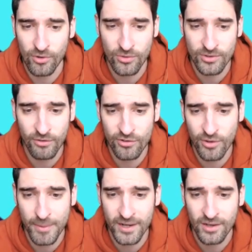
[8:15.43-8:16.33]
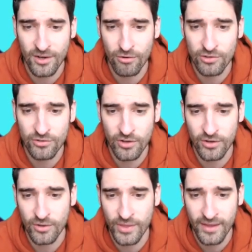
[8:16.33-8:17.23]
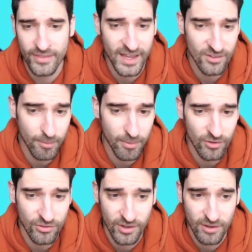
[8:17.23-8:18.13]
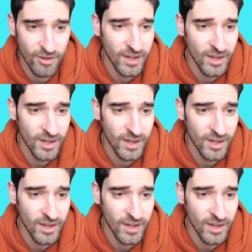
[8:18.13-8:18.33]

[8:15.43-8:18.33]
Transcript: So he's obviously being encouraged to do that. That's a positive.